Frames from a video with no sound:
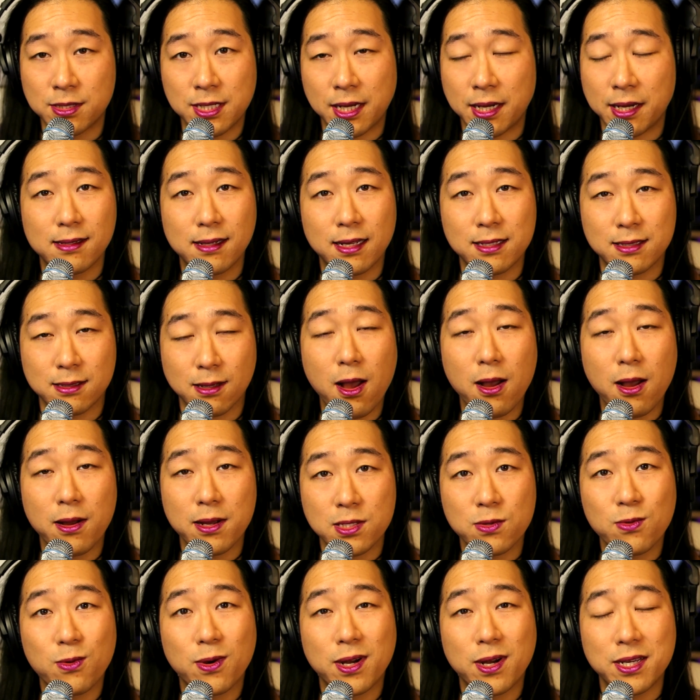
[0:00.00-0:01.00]
as long
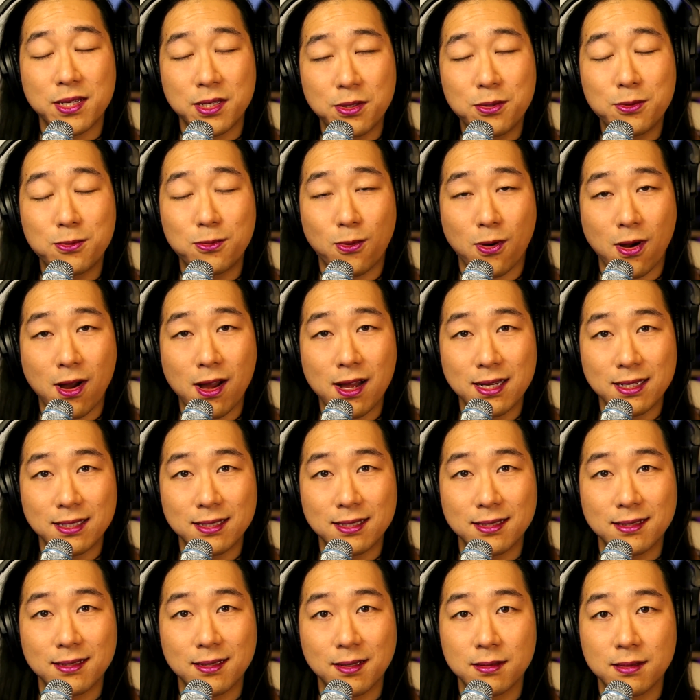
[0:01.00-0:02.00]
as what you want
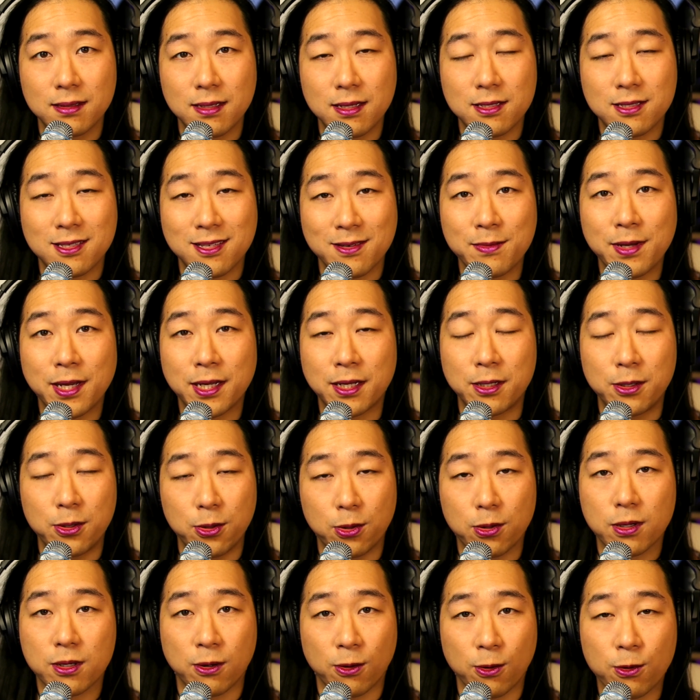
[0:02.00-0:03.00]
is to make
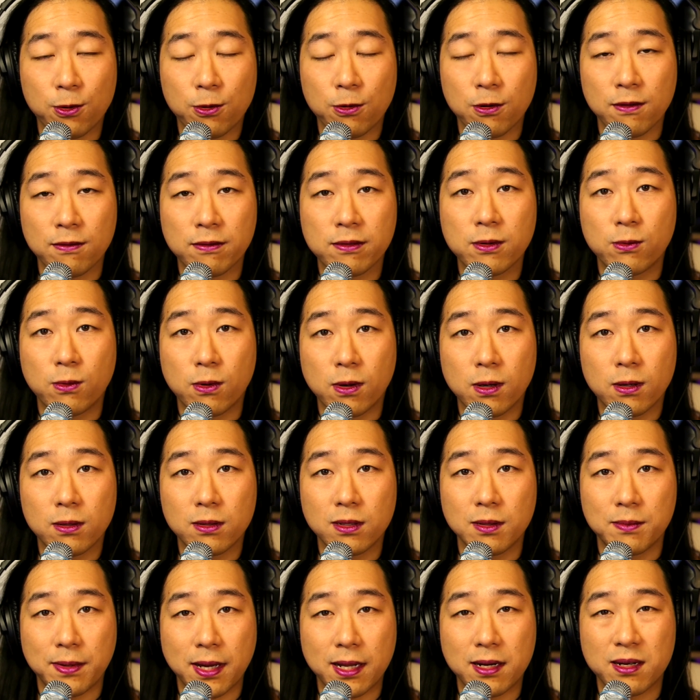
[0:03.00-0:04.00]
your corner of the world
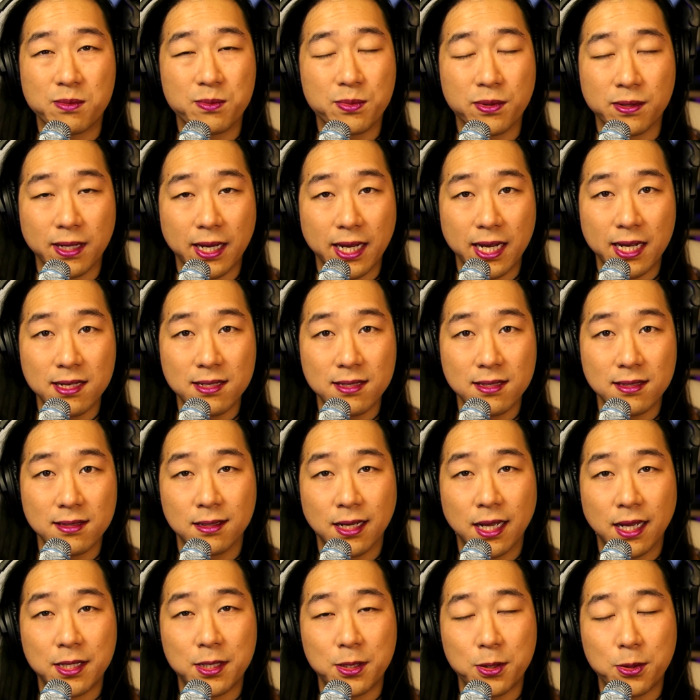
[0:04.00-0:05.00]
a better place,
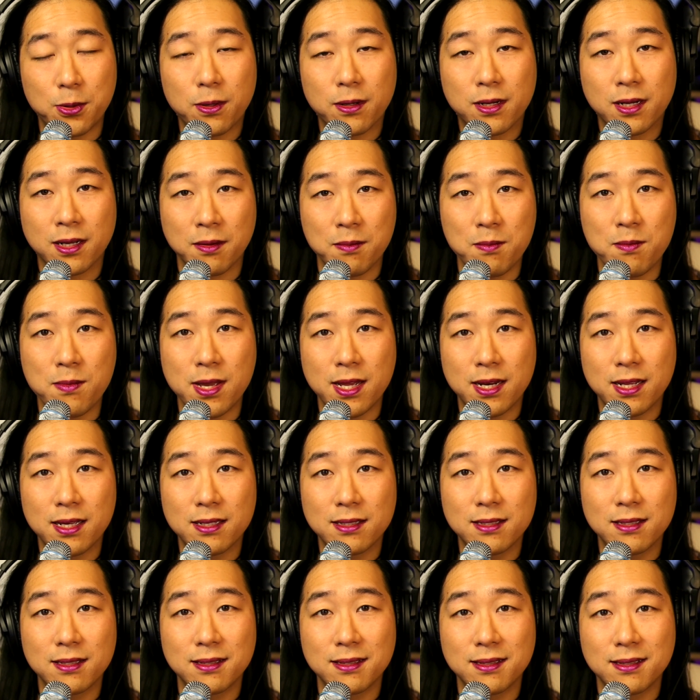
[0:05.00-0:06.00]
and you're
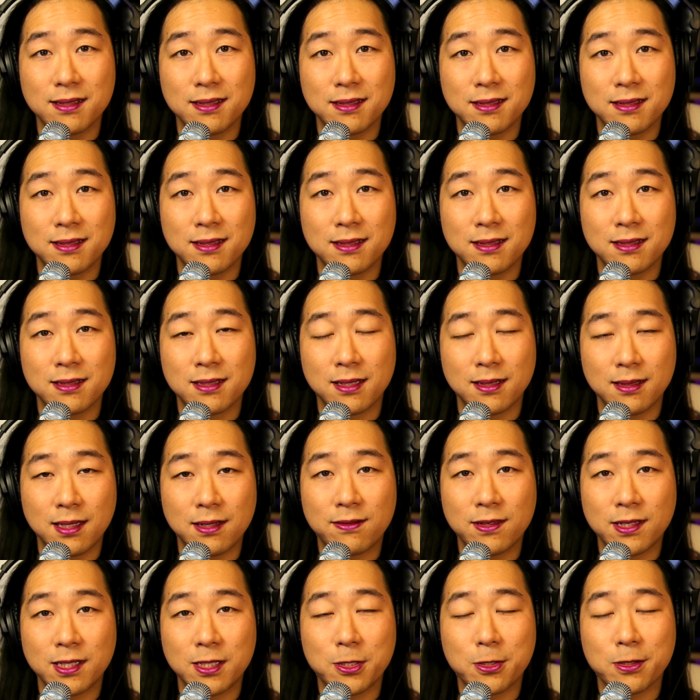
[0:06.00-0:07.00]
committed to
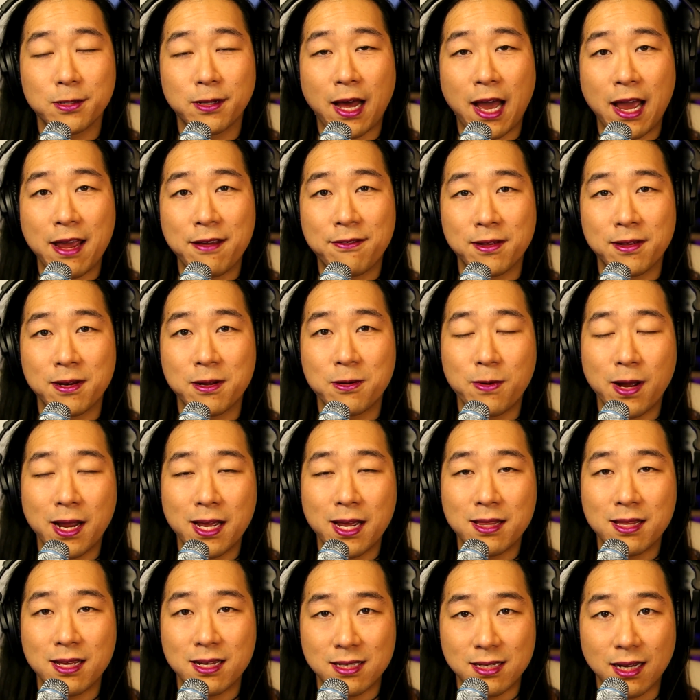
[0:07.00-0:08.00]
living your life in a way
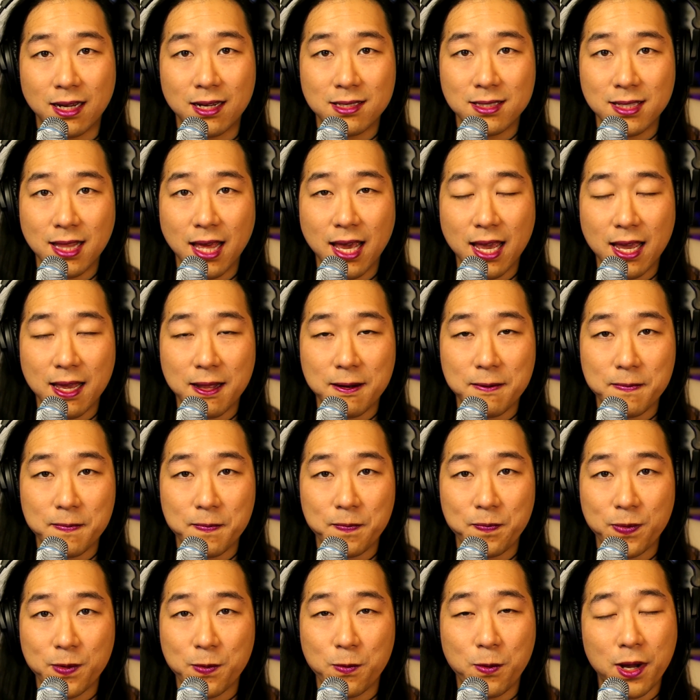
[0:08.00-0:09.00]
that does that,
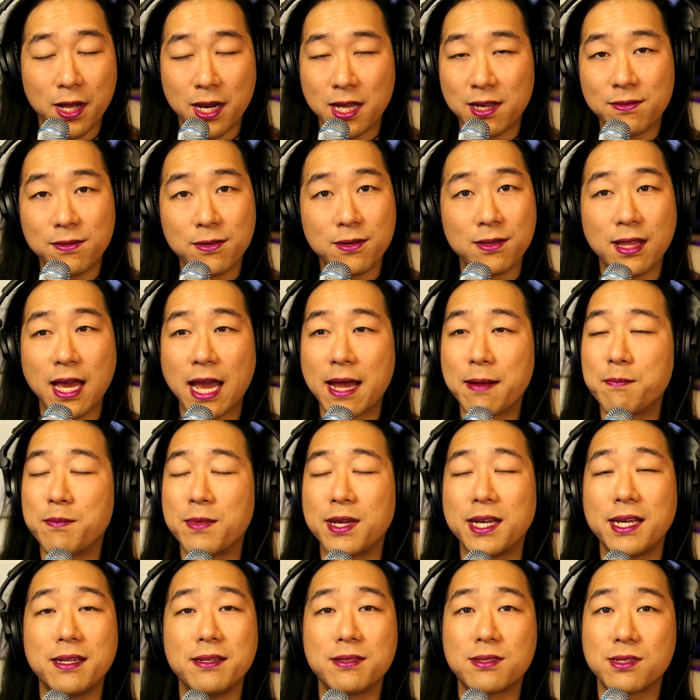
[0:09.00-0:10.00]
whatever that
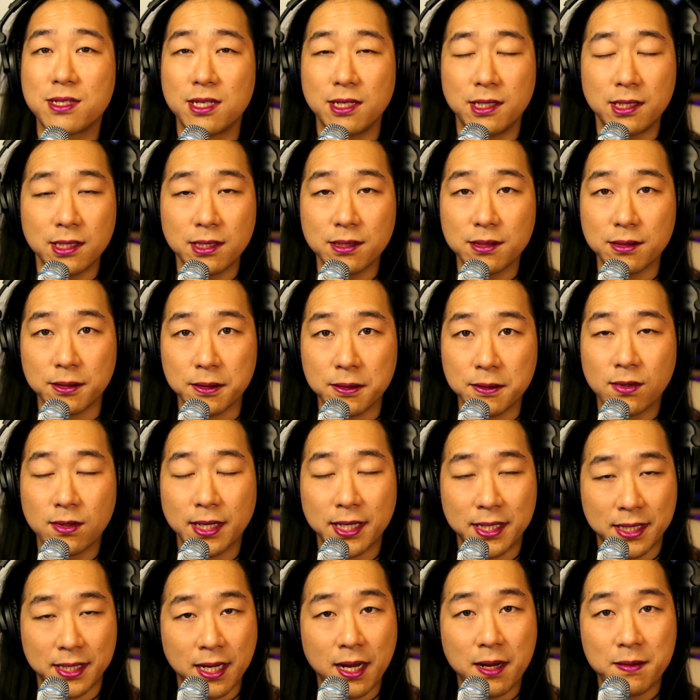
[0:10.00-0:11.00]
means to you,
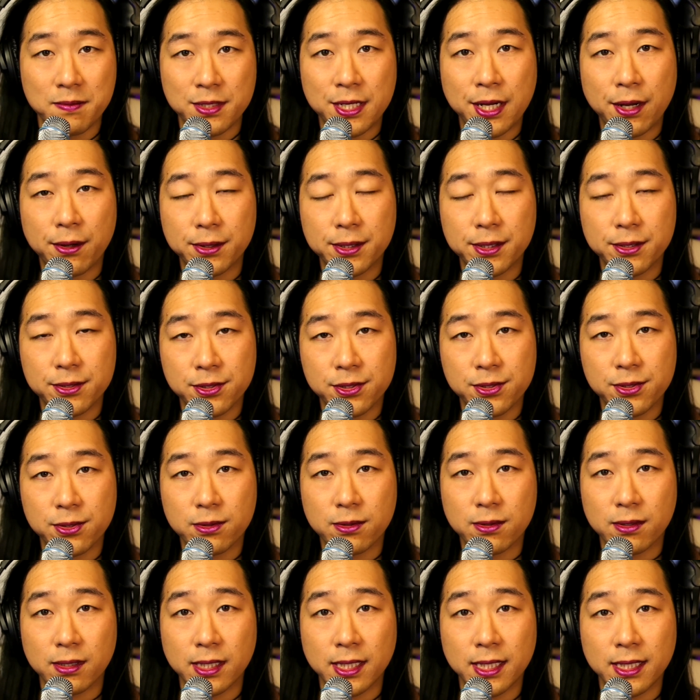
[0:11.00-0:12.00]
like, come tell your
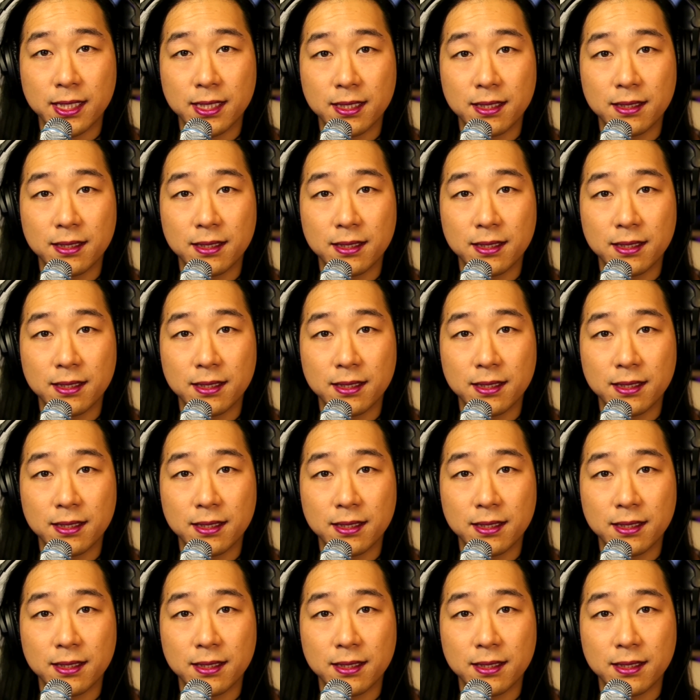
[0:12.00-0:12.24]
story.